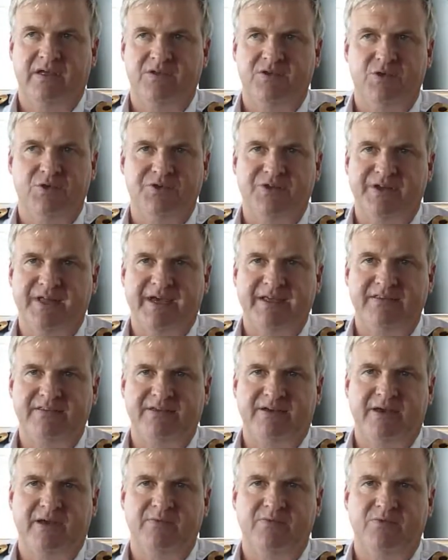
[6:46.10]
during the night
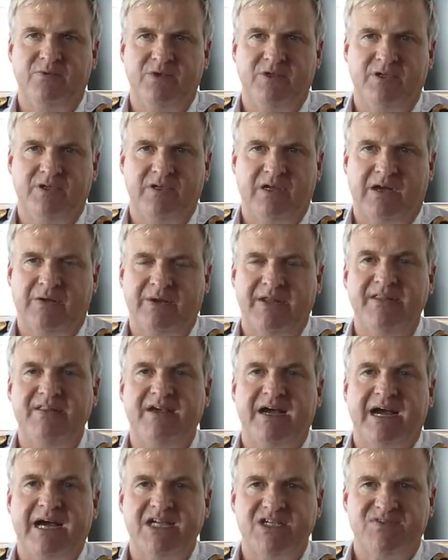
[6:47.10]
time. We are in
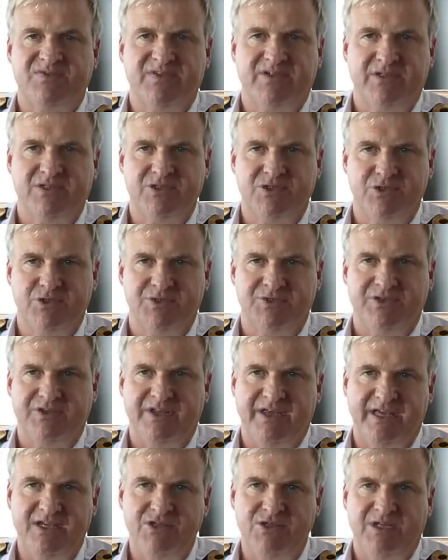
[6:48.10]
the ice fields during the
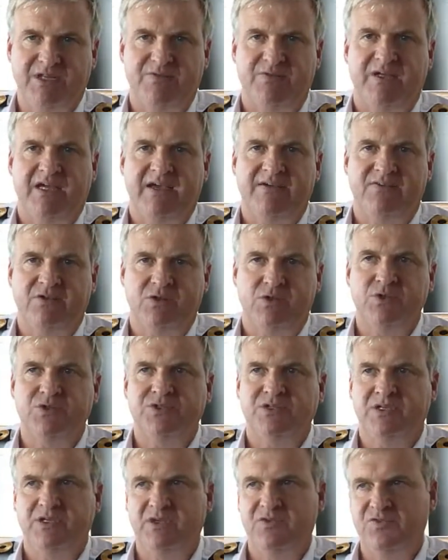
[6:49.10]
day so that we have a
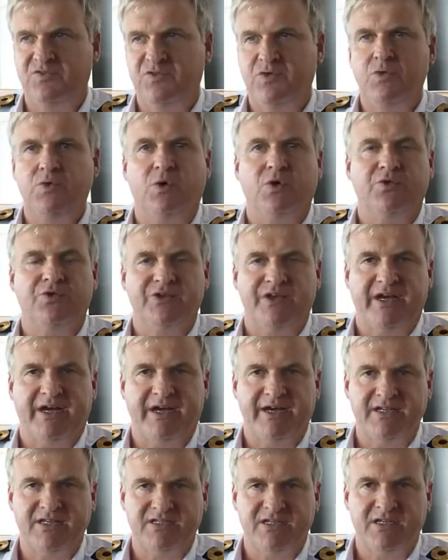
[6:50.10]
good view on the
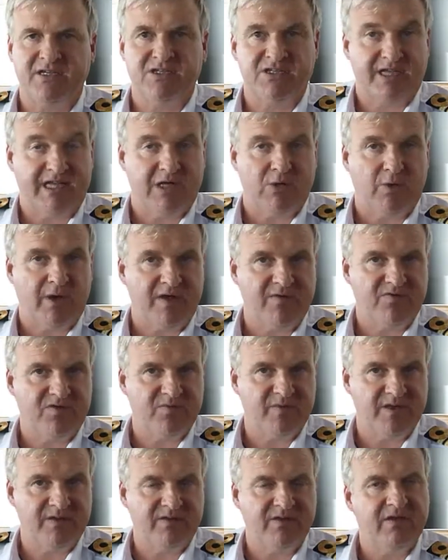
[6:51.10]
ice, stay away
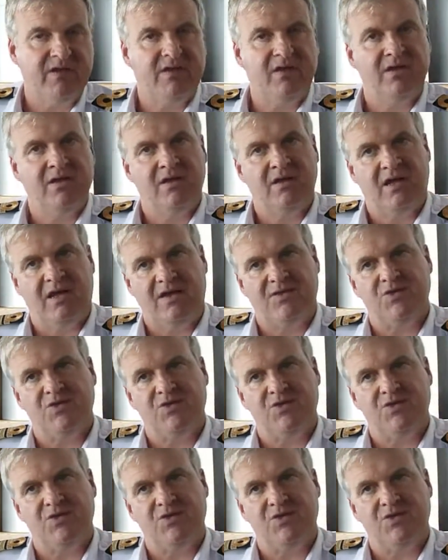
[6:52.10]
from it, mm-hmm.